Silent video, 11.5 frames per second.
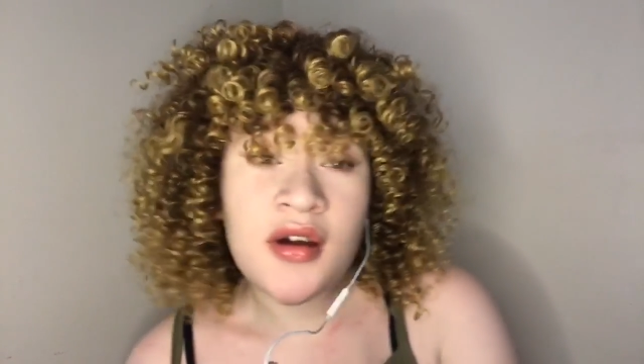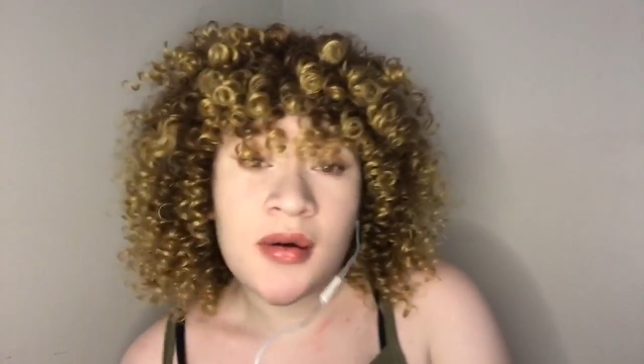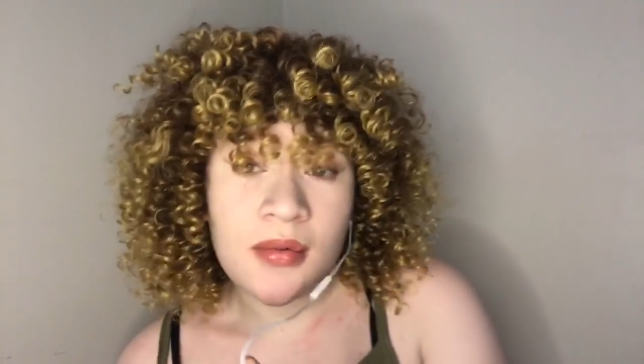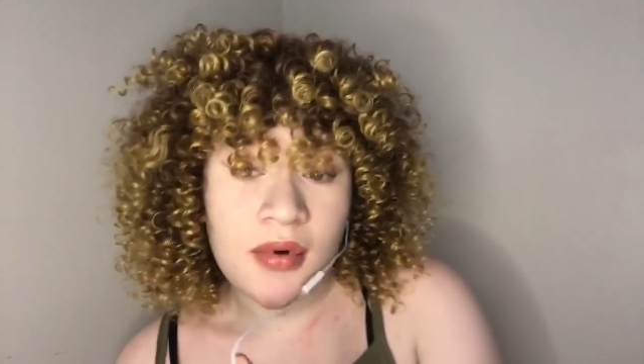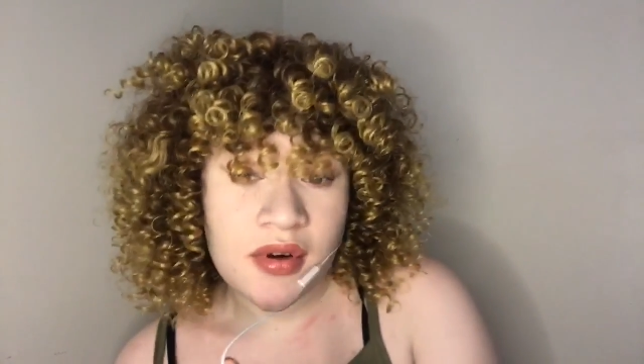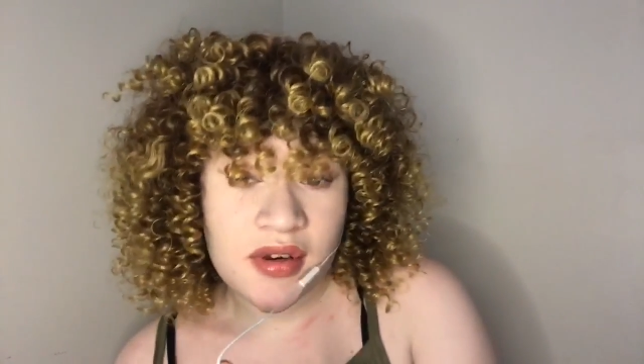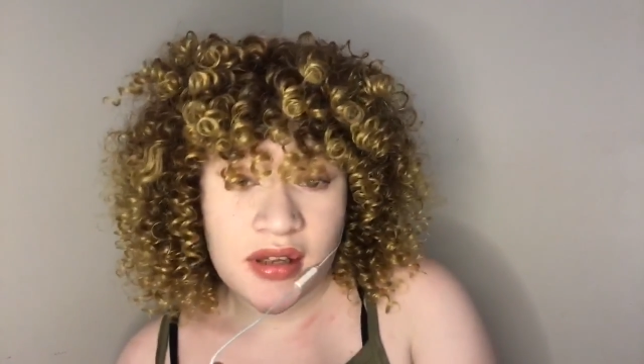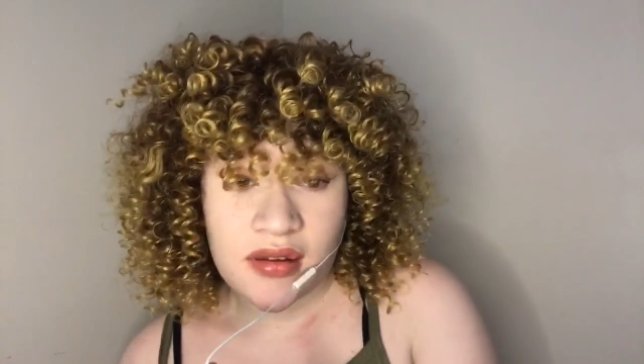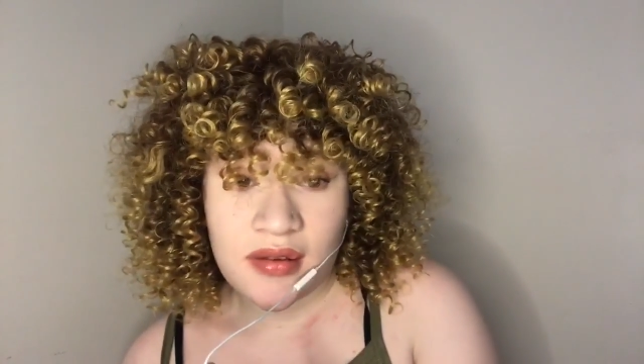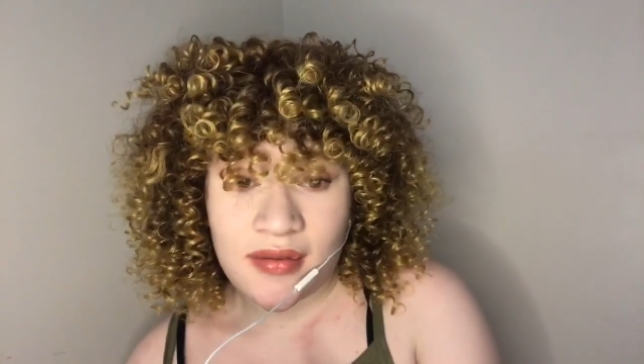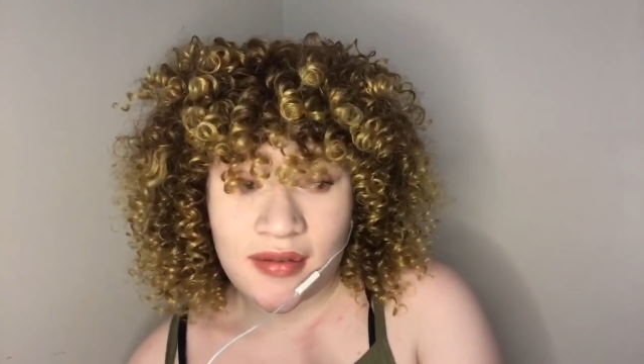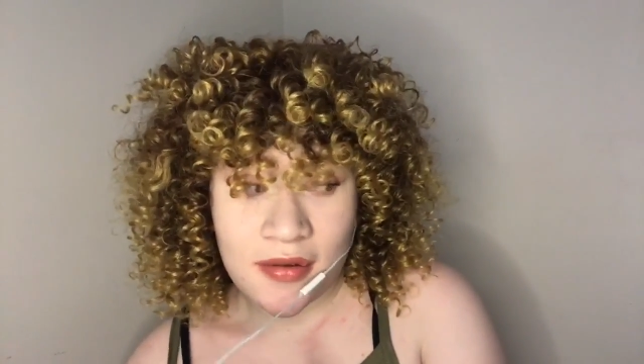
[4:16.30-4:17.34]

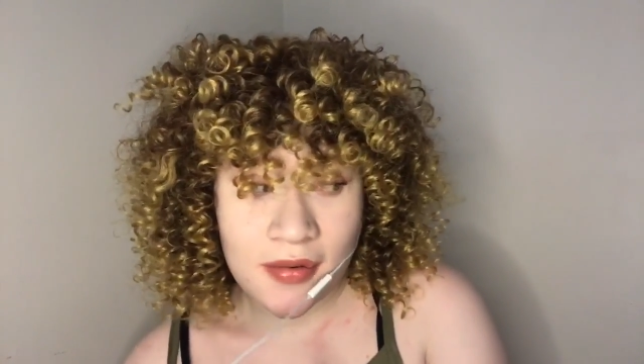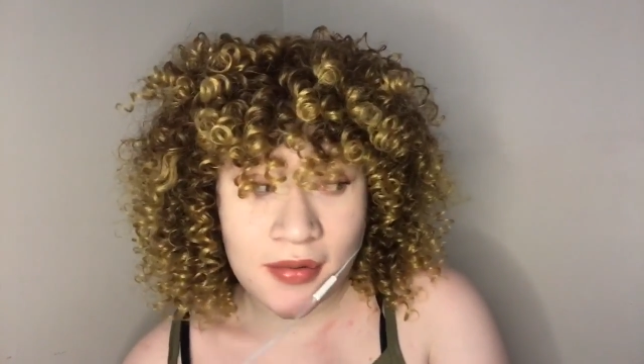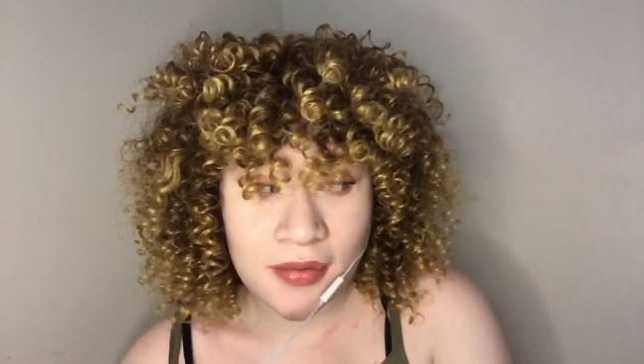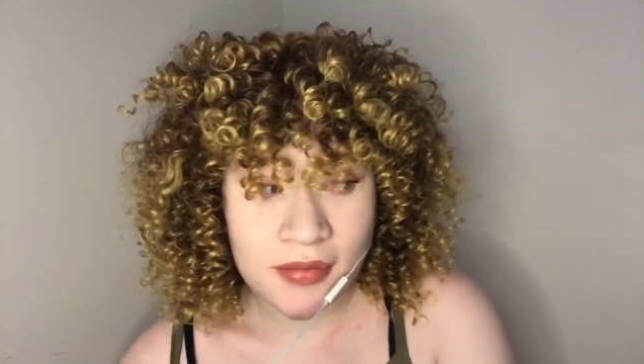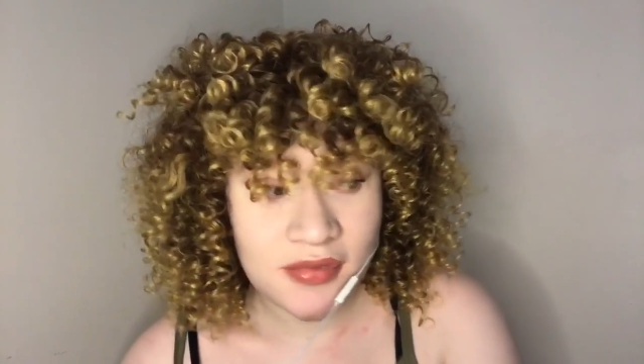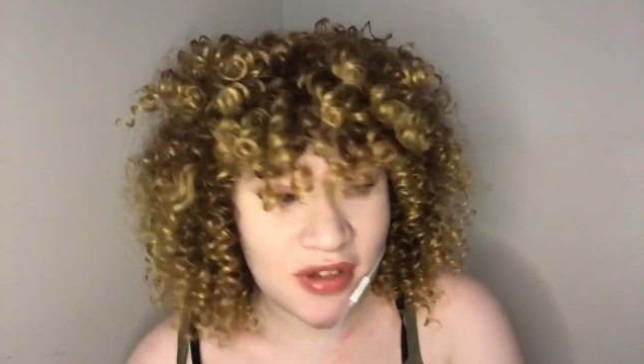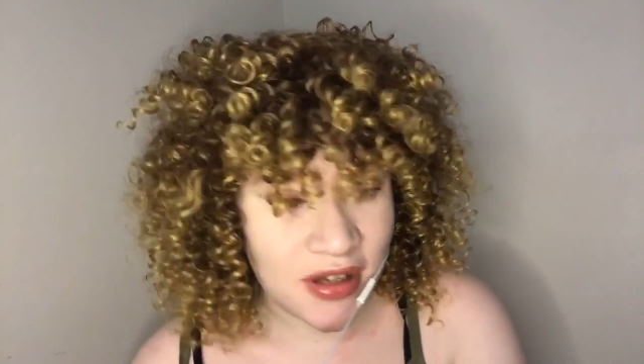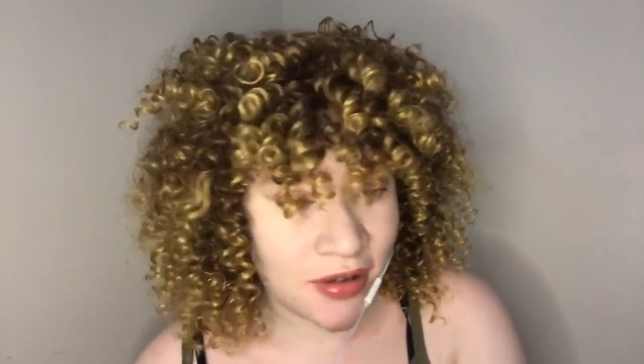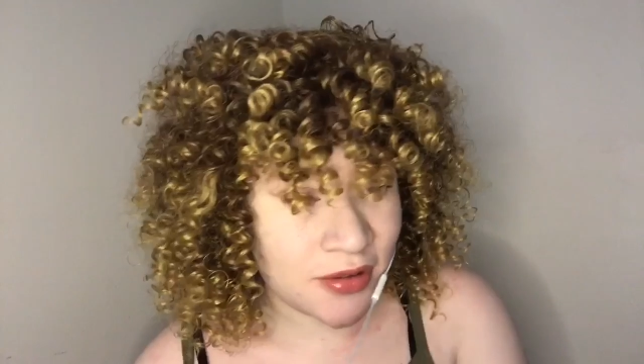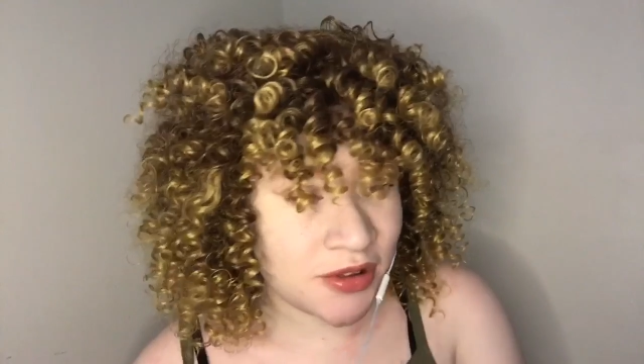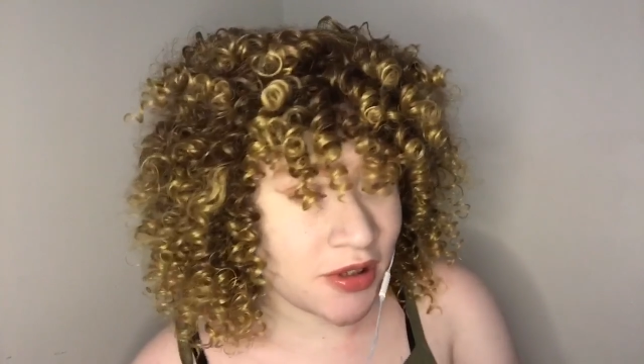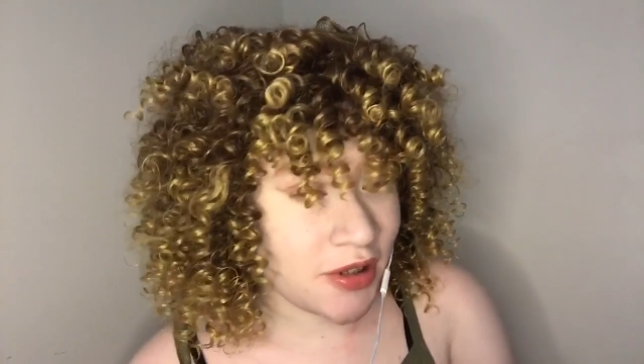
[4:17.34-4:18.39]
working, so I'll
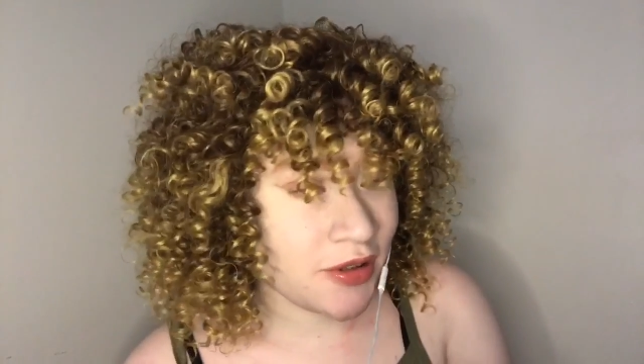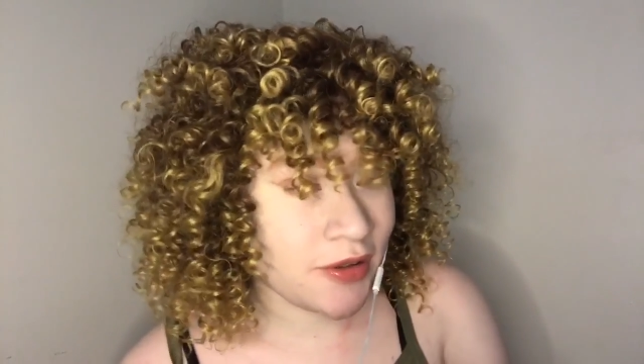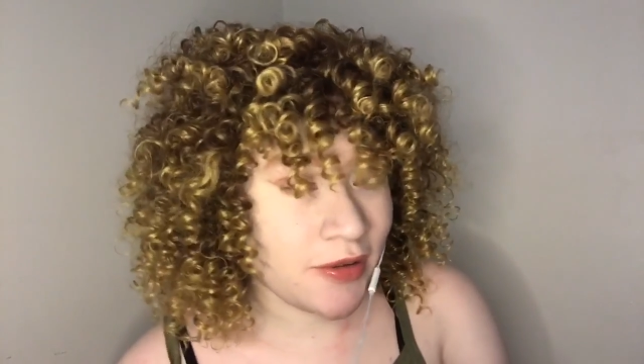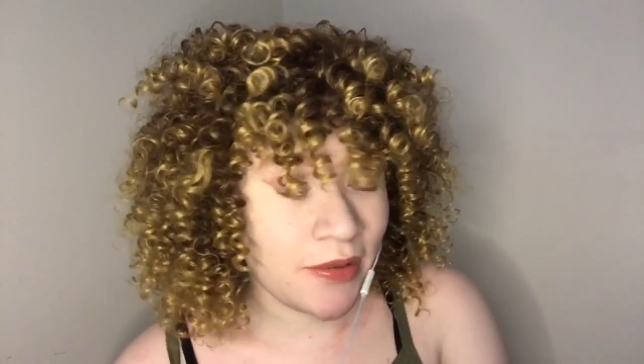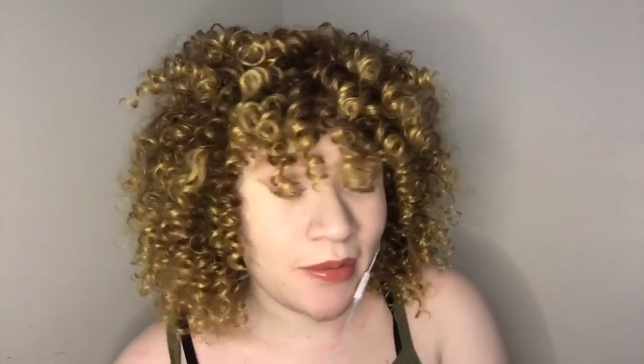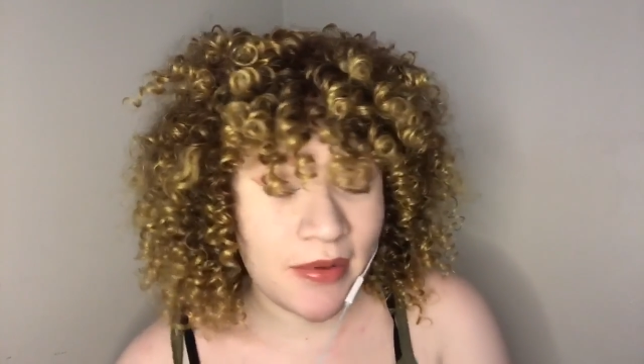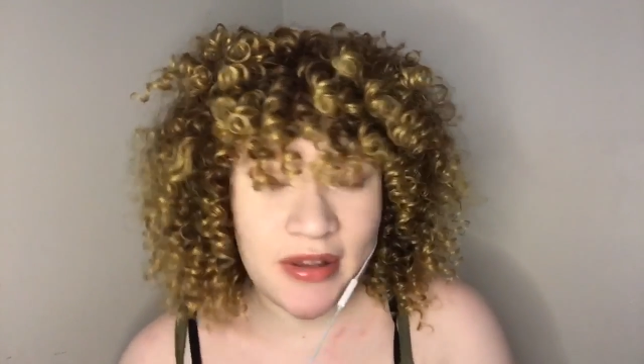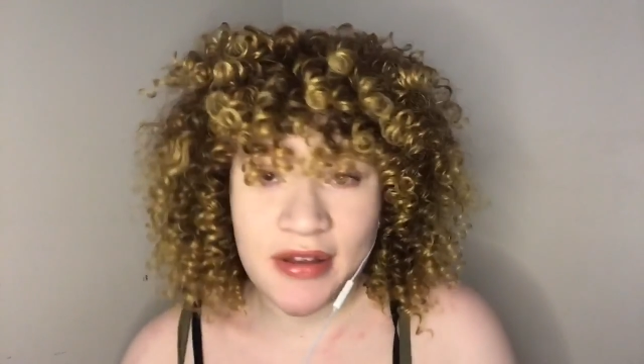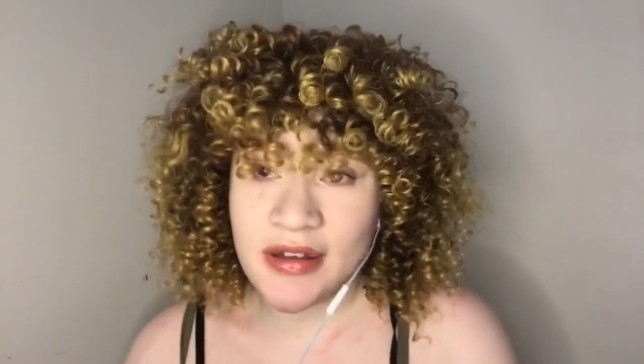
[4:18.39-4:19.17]
try to do it